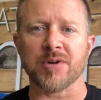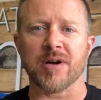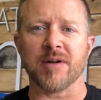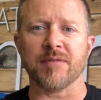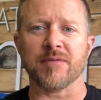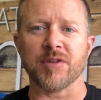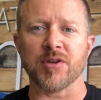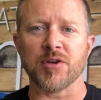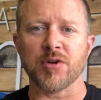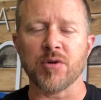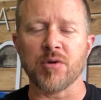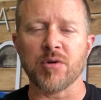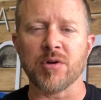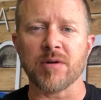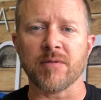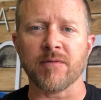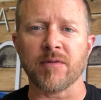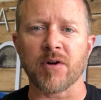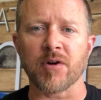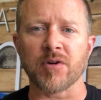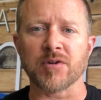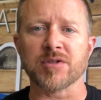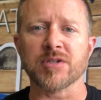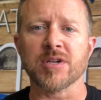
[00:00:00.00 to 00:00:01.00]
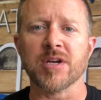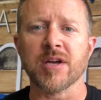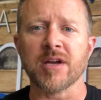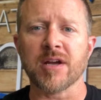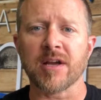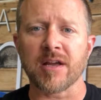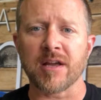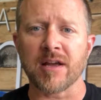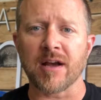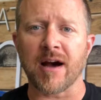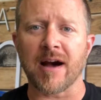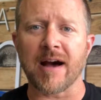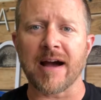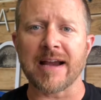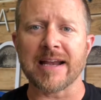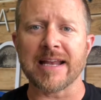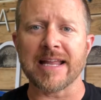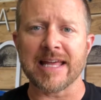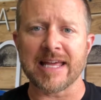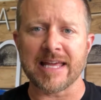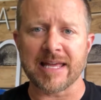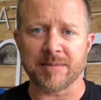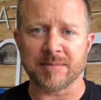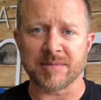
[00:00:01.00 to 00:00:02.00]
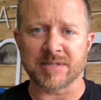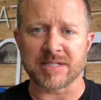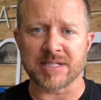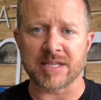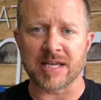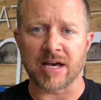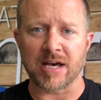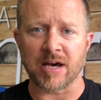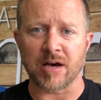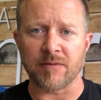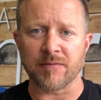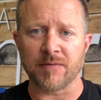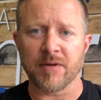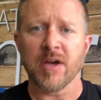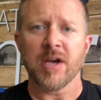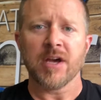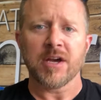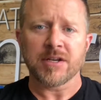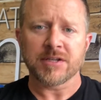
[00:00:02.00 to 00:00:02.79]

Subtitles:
of the universe, God Himself.